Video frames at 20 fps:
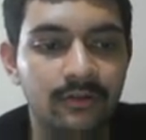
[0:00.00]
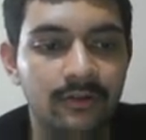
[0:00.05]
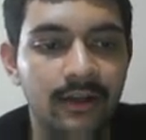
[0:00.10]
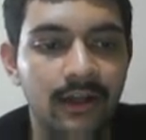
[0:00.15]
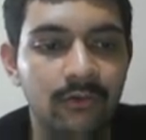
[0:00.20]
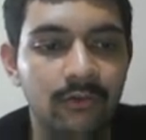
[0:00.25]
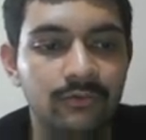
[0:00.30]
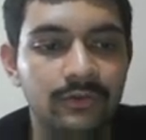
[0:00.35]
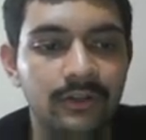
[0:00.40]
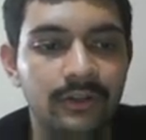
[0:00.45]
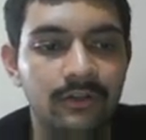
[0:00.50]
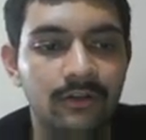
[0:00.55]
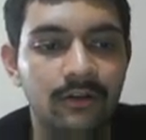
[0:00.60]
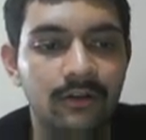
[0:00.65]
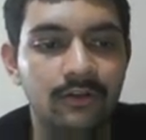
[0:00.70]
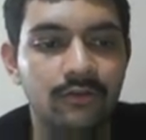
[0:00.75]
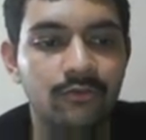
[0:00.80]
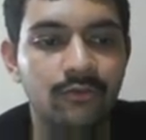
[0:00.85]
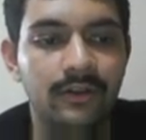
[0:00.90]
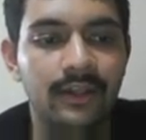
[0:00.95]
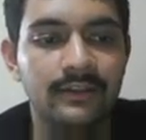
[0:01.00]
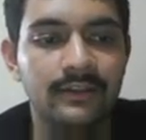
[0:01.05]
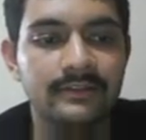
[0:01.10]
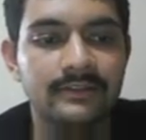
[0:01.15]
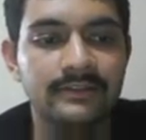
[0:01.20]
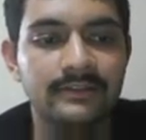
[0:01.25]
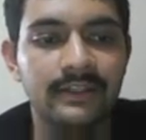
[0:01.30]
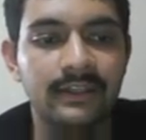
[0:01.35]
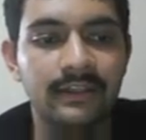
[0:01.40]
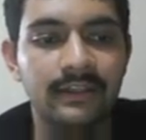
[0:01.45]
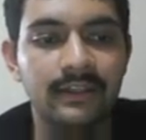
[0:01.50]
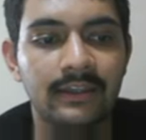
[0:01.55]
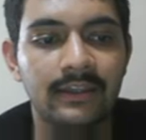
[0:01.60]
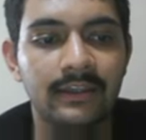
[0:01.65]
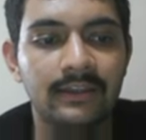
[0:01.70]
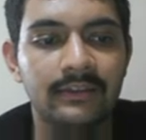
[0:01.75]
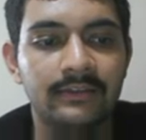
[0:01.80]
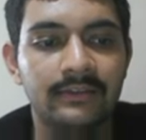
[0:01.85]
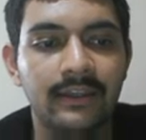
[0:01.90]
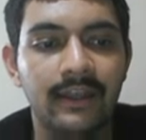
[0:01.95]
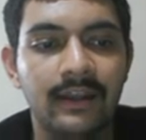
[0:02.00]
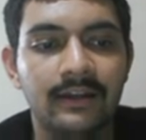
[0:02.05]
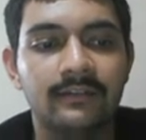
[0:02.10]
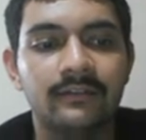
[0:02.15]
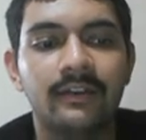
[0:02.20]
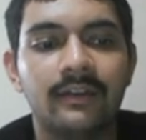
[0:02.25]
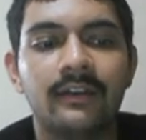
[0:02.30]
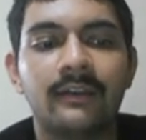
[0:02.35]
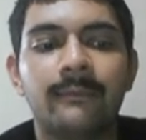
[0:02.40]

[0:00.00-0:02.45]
down here, you can see that the